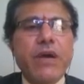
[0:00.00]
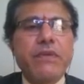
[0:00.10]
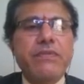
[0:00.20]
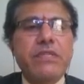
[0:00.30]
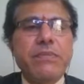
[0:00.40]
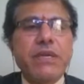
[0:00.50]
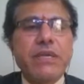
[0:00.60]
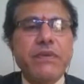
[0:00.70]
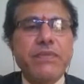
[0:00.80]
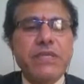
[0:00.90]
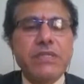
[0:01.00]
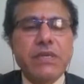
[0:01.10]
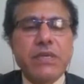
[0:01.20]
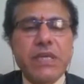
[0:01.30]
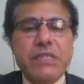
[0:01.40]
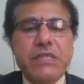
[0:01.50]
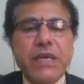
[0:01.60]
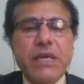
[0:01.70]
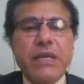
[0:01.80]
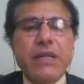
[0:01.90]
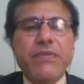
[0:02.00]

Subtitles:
Half the symmetry of this truss, right?